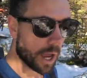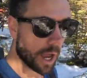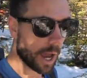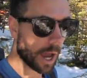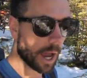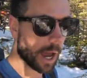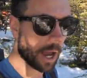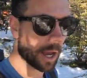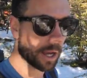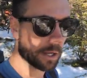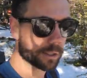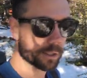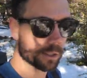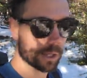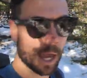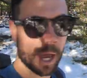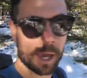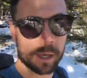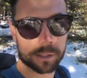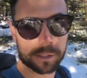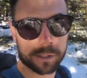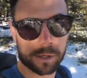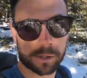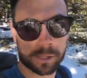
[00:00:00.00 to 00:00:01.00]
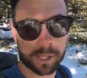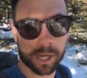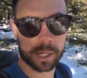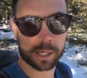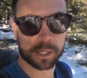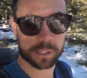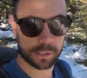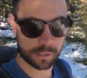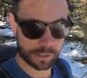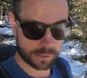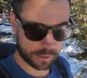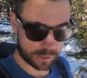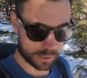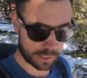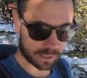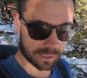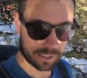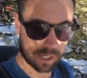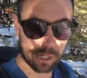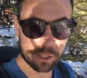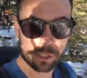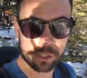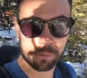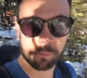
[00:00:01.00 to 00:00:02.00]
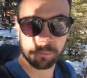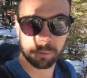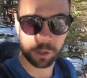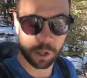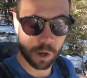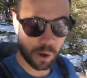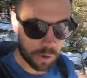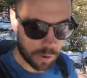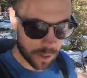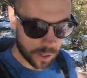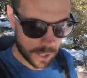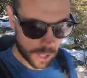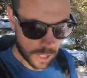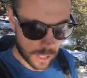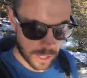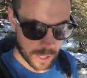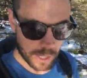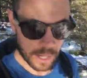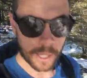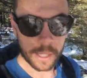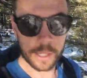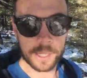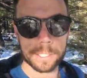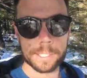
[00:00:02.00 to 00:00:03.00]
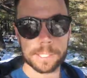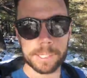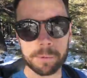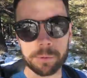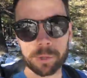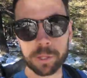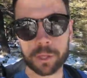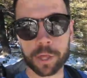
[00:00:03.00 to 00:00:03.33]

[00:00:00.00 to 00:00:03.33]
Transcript: Uh, so yeah, start that discussion below and let's see what